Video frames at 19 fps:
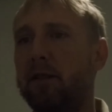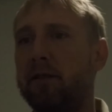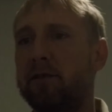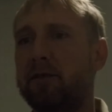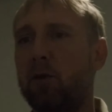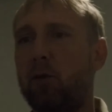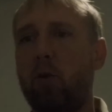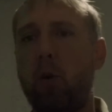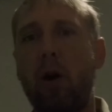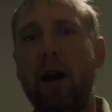
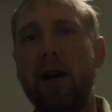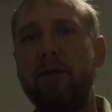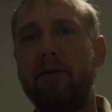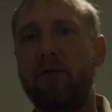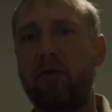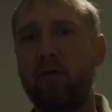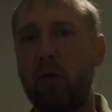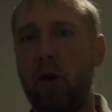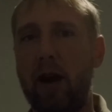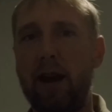So quite
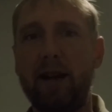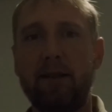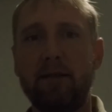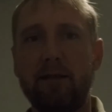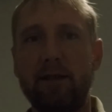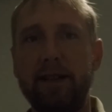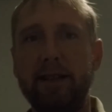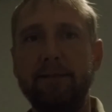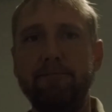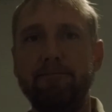
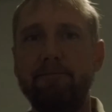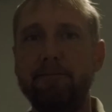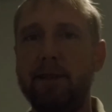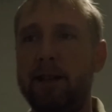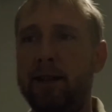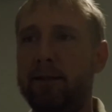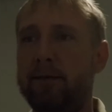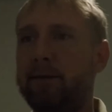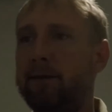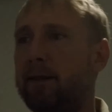frankly,
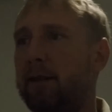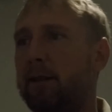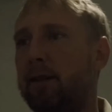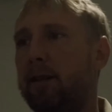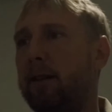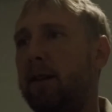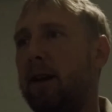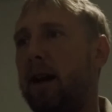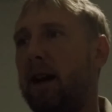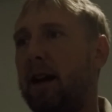
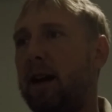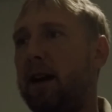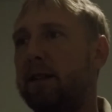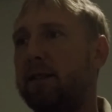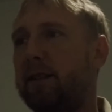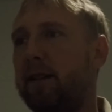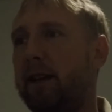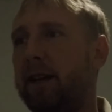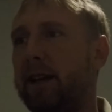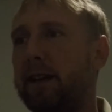I
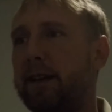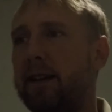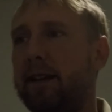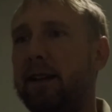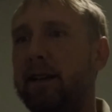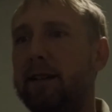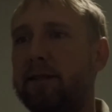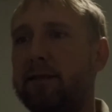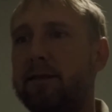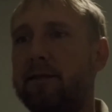think
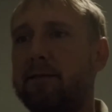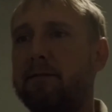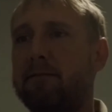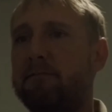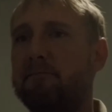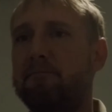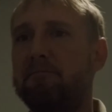it's